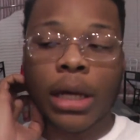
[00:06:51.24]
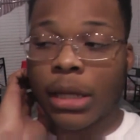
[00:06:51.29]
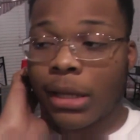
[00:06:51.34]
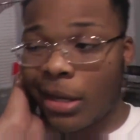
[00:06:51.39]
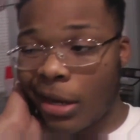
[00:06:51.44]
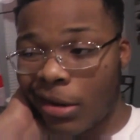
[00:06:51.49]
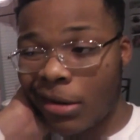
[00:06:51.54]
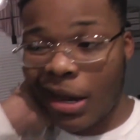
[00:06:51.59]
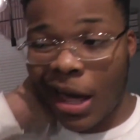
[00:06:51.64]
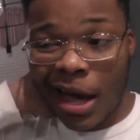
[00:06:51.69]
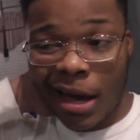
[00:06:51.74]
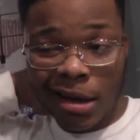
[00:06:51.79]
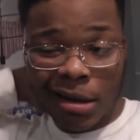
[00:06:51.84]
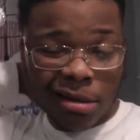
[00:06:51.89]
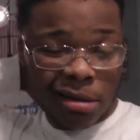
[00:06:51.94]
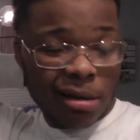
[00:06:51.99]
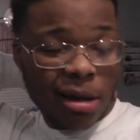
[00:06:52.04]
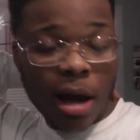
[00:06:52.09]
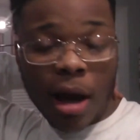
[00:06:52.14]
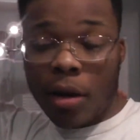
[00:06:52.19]
eat there like
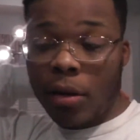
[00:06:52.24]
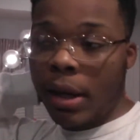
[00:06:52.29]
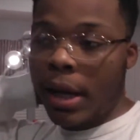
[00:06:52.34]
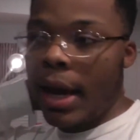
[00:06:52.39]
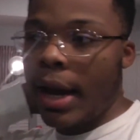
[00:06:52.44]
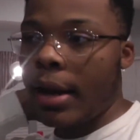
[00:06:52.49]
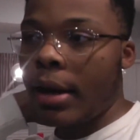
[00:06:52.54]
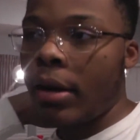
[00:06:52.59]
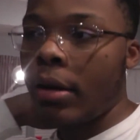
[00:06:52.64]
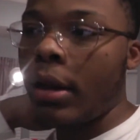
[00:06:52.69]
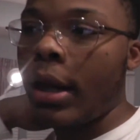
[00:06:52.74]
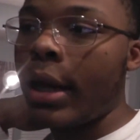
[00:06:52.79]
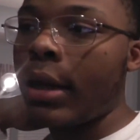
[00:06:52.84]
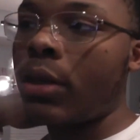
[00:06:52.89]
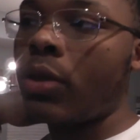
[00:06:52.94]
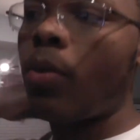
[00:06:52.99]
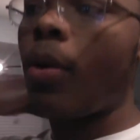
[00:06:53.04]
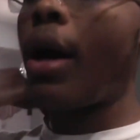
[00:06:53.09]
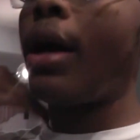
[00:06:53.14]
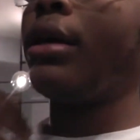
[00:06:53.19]
I only had there like
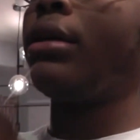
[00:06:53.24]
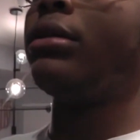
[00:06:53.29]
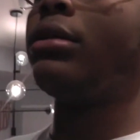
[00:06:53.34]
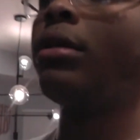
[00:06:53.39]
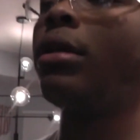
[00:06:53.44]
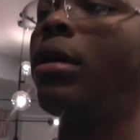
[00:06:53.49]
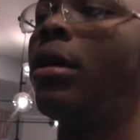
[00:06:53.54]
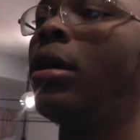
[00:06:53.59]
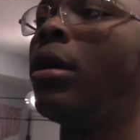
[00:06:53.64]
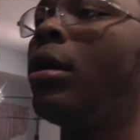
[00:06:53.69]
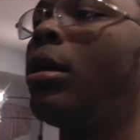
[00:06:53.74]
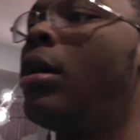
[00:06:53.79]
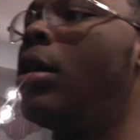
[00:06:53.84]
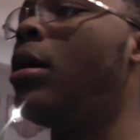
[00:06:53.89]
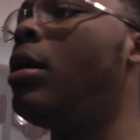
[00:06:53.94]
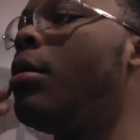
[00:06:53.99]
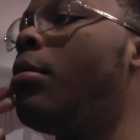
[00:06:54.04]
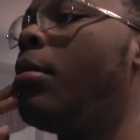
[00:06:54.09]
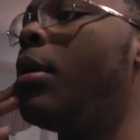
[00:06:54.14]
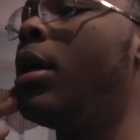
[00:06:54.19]
twice.
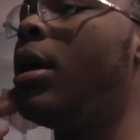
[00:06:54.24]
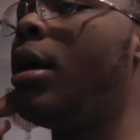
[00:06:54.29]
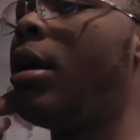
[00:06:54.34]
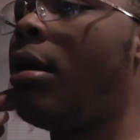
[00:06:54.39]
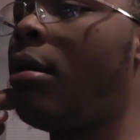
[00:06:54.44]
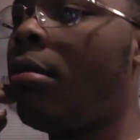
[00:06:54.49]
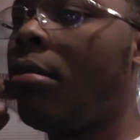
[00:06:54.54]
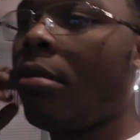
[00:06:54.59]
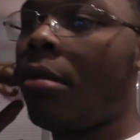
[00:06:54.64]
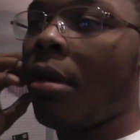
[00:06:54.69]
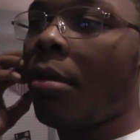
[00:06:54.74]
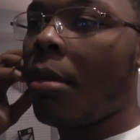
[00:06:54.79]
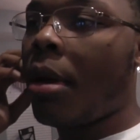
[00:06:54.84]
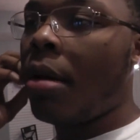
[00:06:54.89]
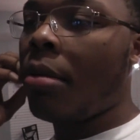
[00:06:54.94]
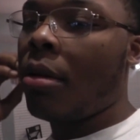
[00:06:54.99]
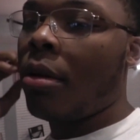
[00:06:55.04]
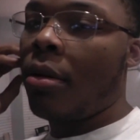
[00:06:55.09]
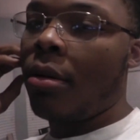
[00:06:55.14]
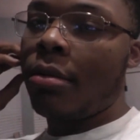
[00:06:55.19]
But yeah, my
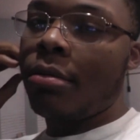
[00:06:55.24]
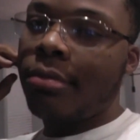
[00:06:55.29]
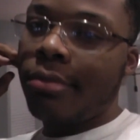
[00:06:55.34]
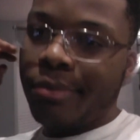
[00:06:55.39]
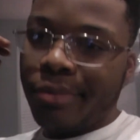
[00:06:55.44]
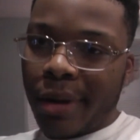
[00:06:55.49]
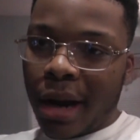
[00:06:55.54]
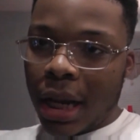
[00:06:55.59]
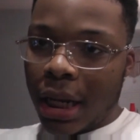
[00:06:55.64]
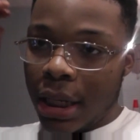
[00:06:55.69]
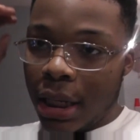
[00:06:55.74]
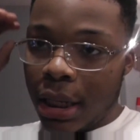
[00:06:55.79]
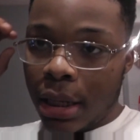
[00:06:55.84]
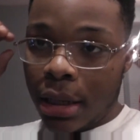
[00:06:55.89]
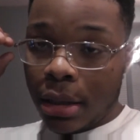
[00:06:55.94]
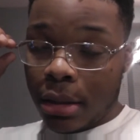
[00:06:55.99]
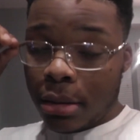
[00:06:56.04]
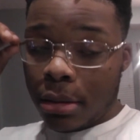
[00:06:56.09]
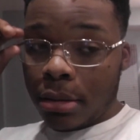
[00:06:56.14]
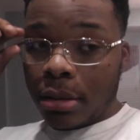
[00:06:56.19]
mom gonna probably
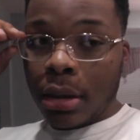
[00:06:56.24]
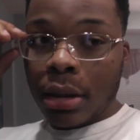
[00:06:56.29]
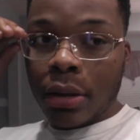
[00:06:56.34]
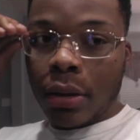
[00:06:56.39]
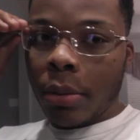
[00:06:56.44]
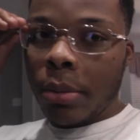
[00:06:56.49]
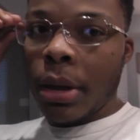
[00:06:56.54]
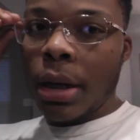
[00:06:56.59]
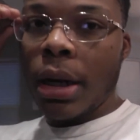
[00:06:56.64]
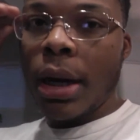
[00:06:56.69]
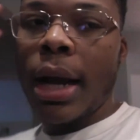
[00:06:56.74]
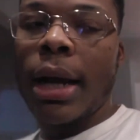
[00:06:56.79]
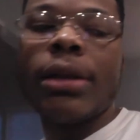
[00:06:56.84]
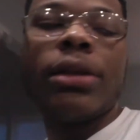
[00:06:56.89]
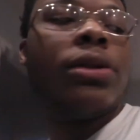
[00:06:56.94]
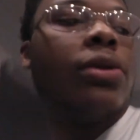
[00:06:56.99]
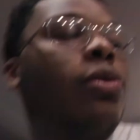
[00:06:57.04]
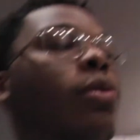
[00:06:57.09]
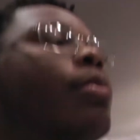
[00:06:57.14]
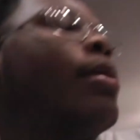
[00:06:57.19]
eat a little bit of that
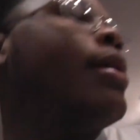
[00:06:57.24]
too.